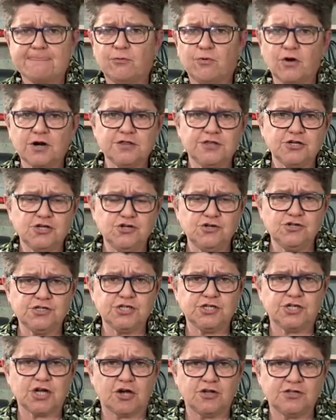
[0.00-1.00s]
What are the
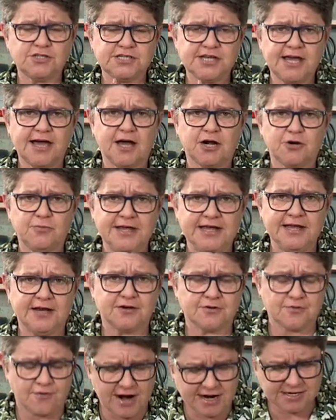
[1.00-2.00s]
do's and don'ts? How do we get
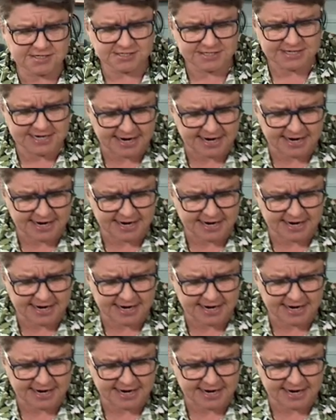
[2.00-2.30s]
it right?